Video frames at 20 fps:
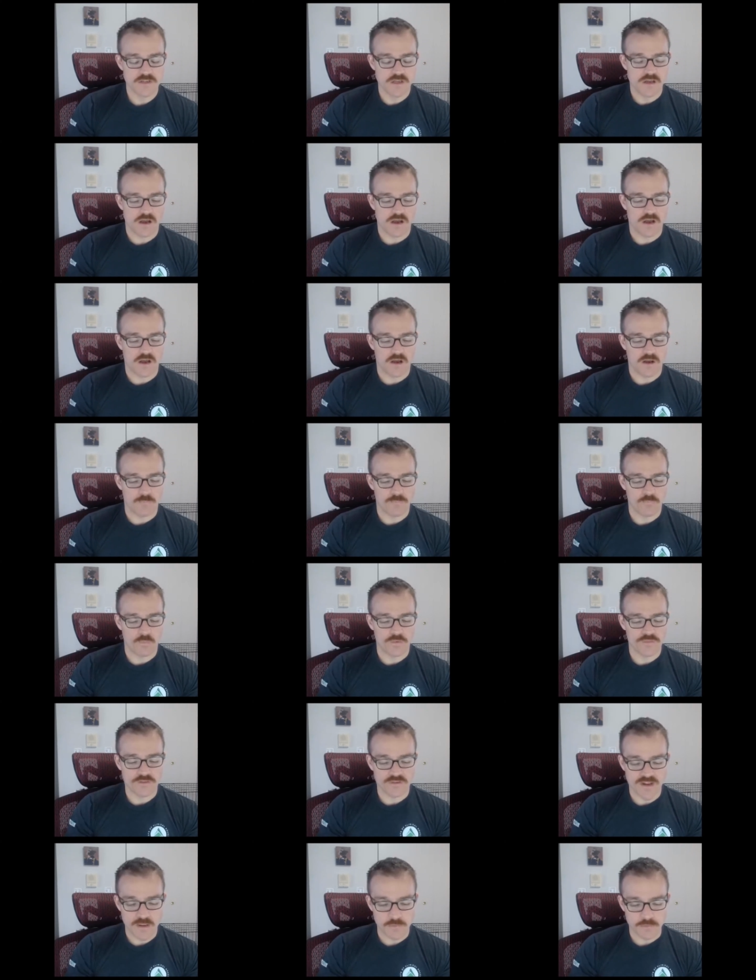um, what
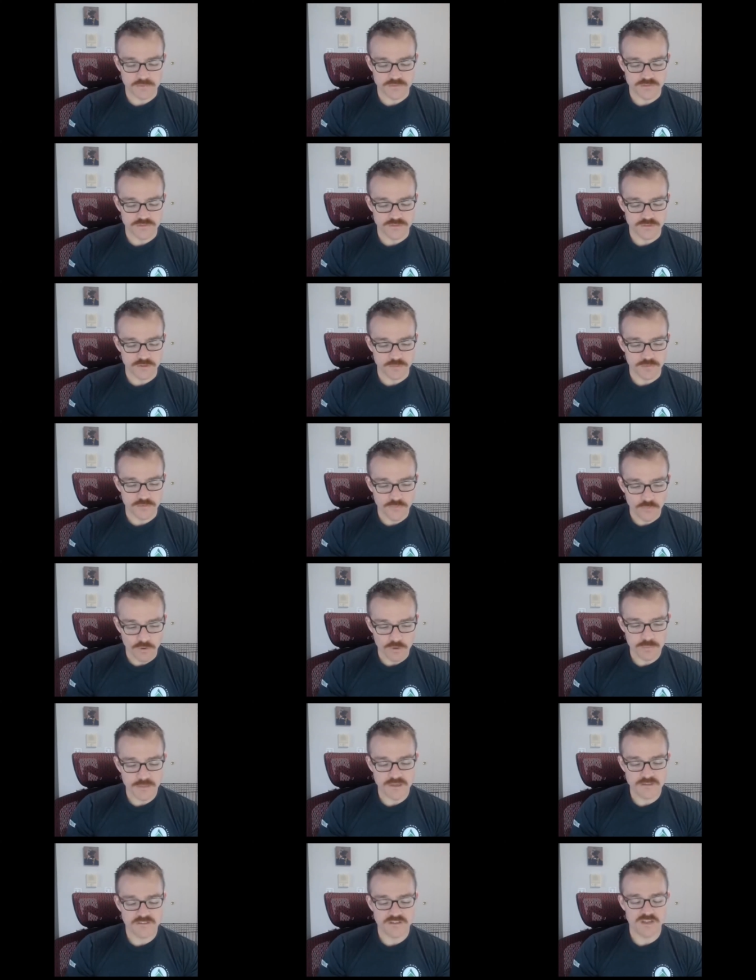they're able to do before
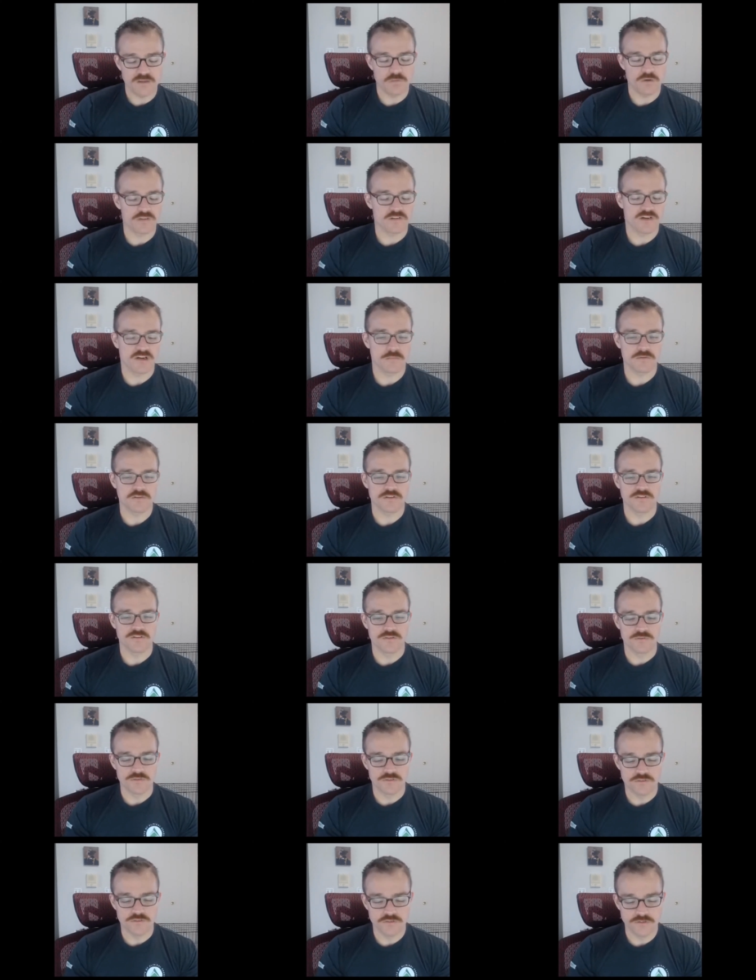PT, what they're able to
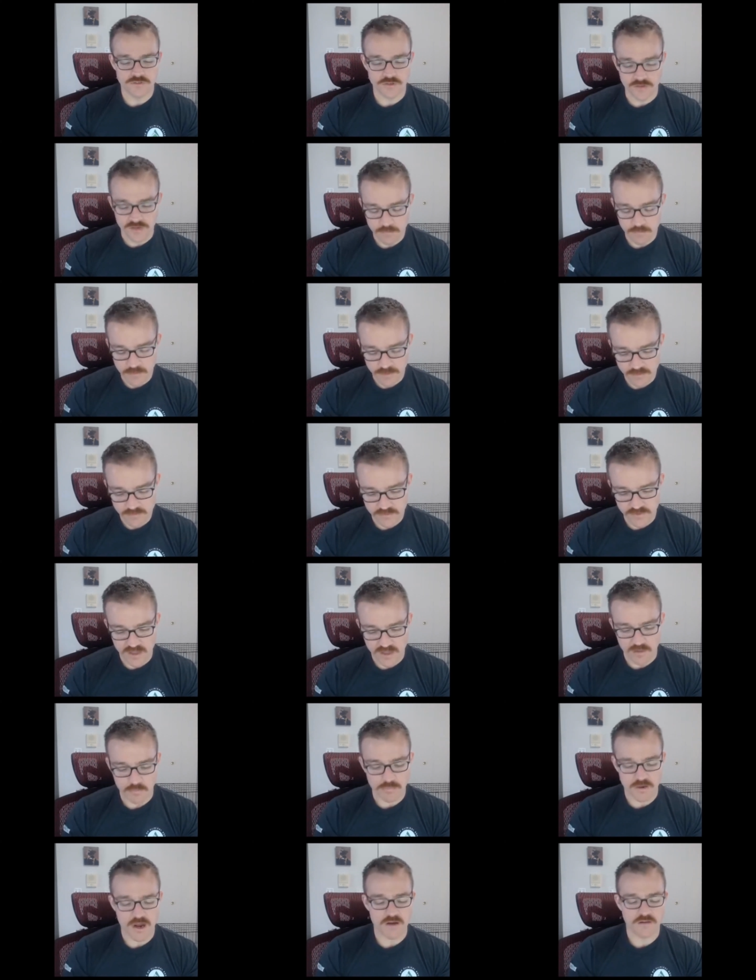do during PT out
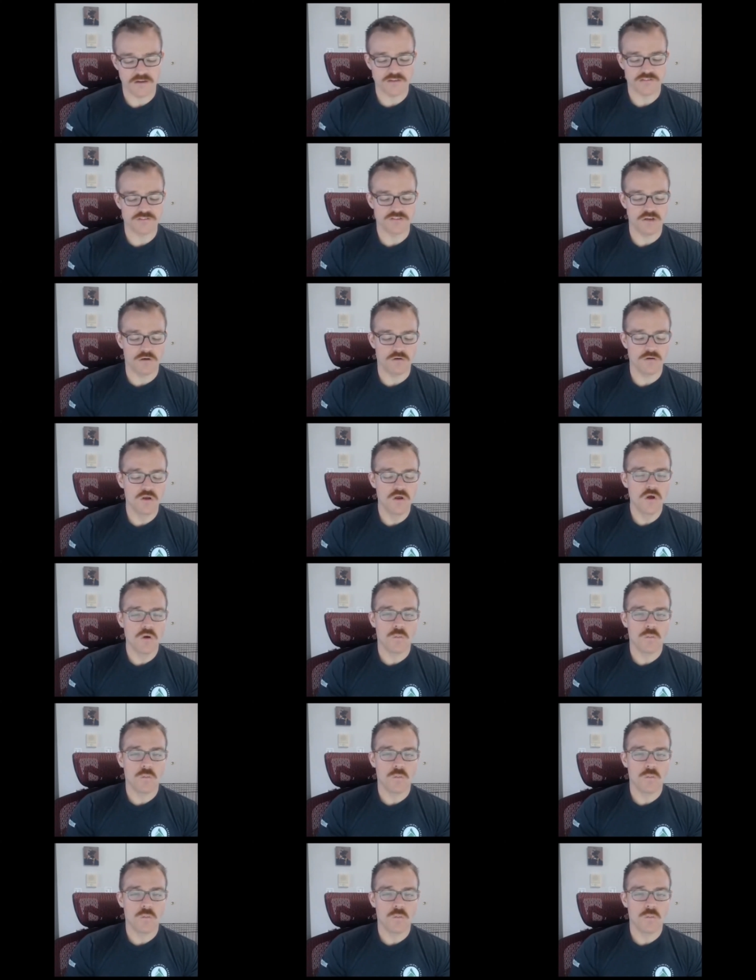of progress note,